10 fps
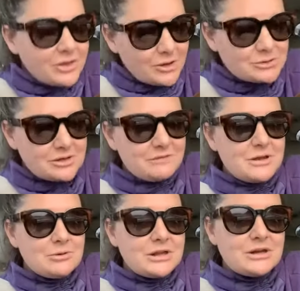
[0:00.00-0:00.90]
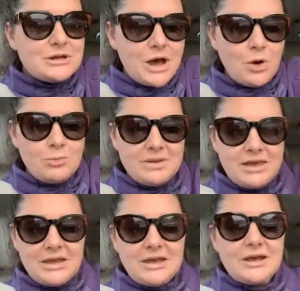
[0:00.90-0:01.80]
Those of you that know
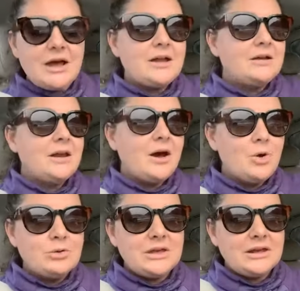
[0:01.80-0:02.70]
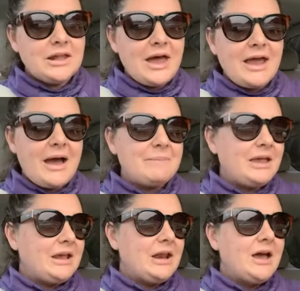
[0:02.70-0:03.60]
me know that, like, I
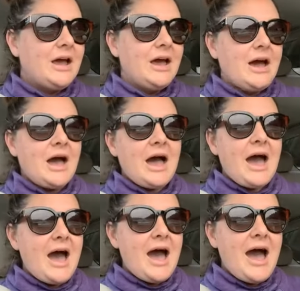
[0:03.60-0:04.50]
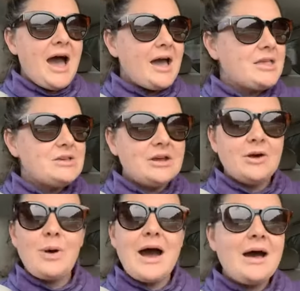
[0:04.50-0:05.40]
mean, you
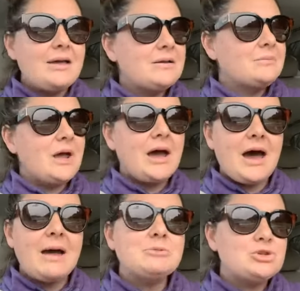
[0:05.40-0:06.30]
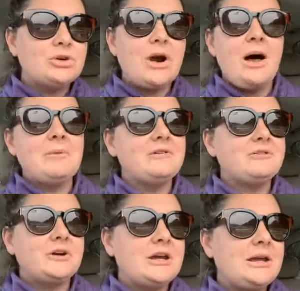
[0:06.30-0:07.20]
know, I'm drama
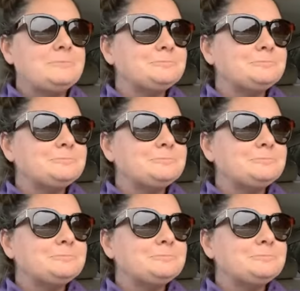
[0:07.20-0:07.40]
free.